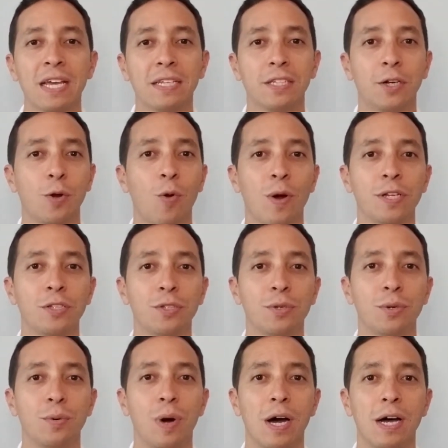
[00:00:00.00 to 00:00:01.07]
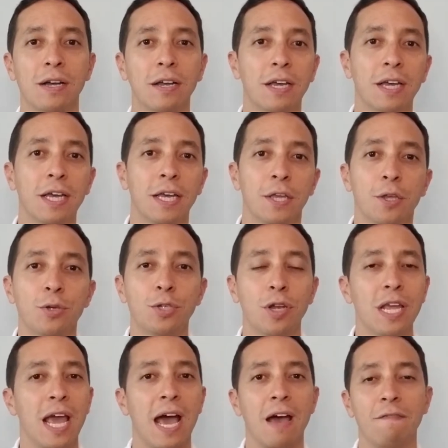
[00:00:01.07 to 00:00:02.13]
They're going to
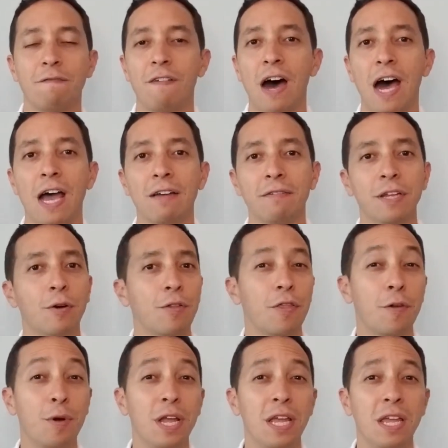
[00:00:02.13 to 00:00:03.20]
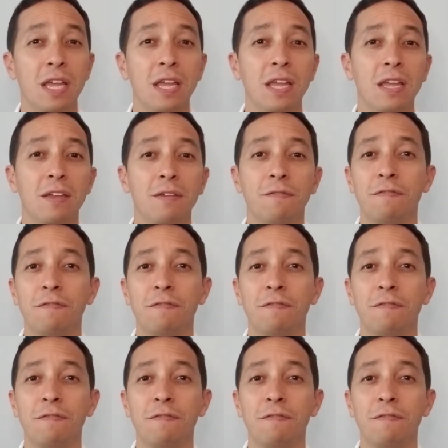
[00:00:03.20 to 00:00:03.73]
usually have 3,